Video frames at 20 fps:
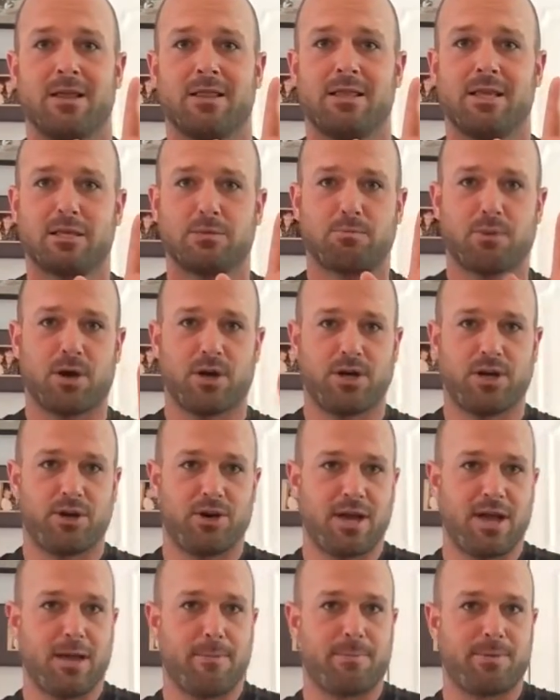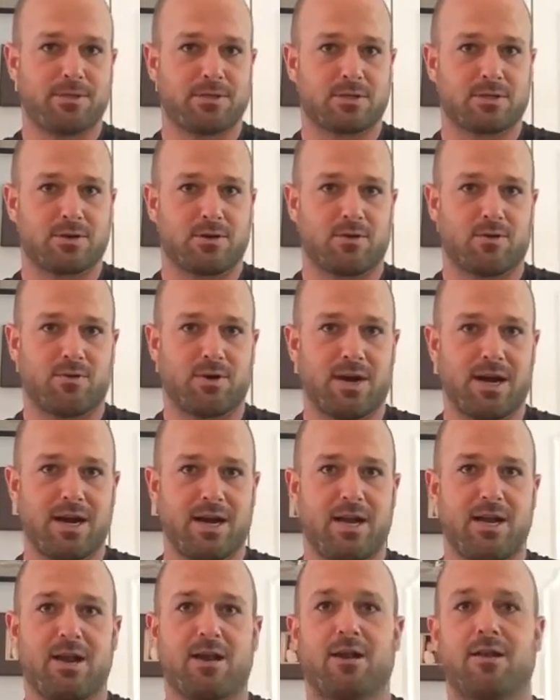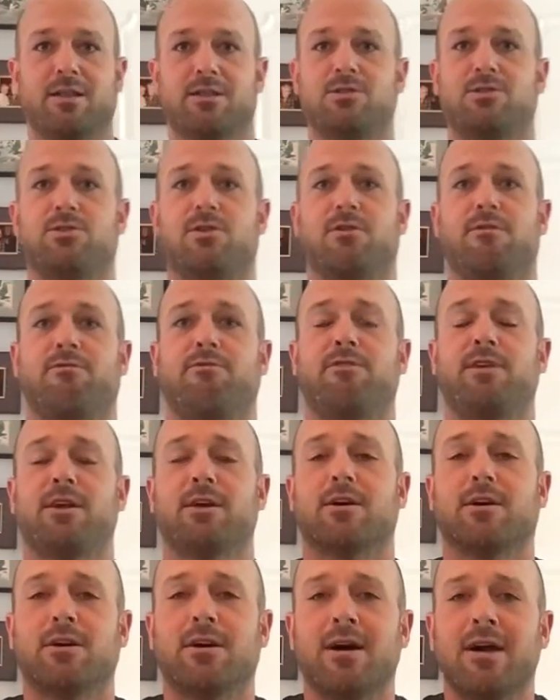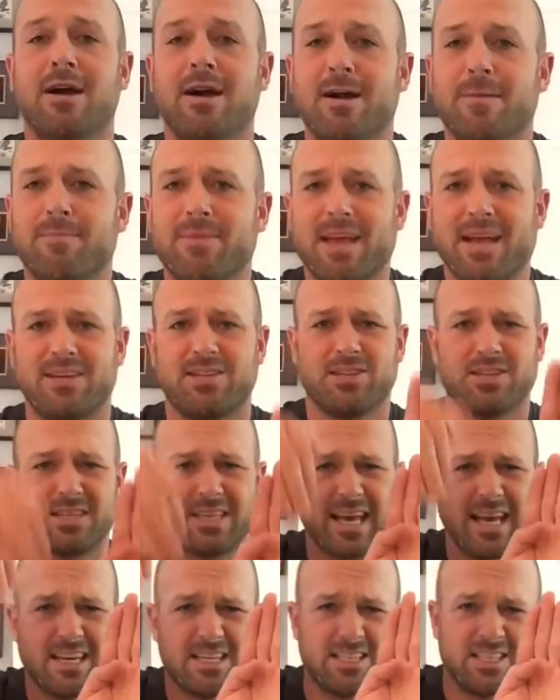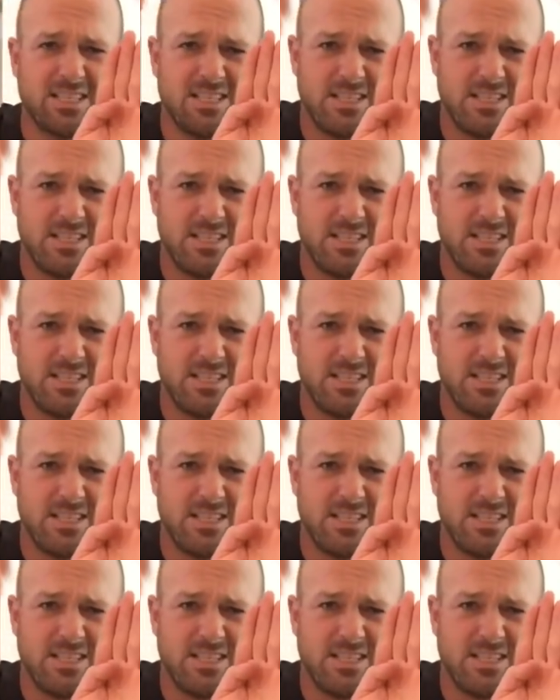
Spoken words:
this part of your hip is right here that you can feel. It just gets